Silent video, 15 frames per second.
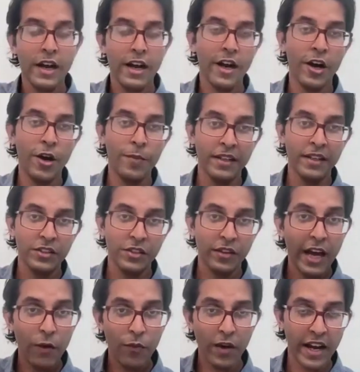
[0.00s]
and so
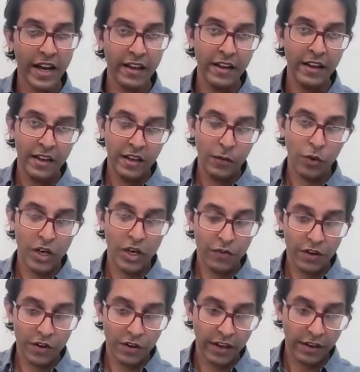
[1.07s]
that way,
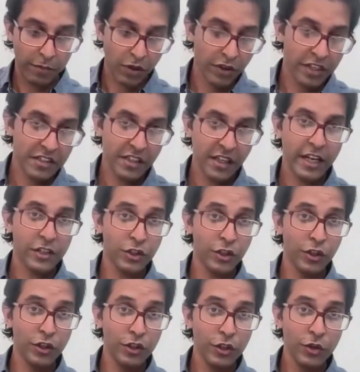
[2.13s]
whatever pleurodesicing agent
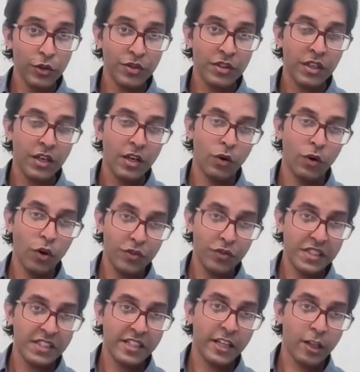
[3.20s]
you use will
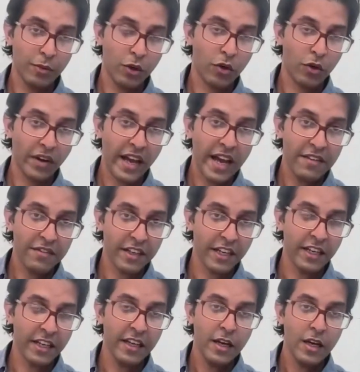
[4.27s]
hopefully stay in the pleural
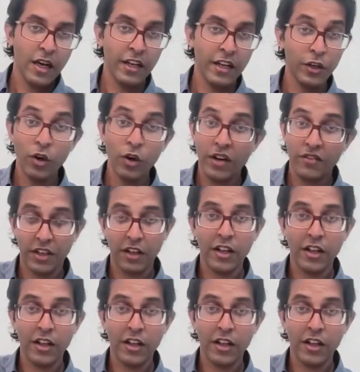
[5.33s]
cavity, and you don't have to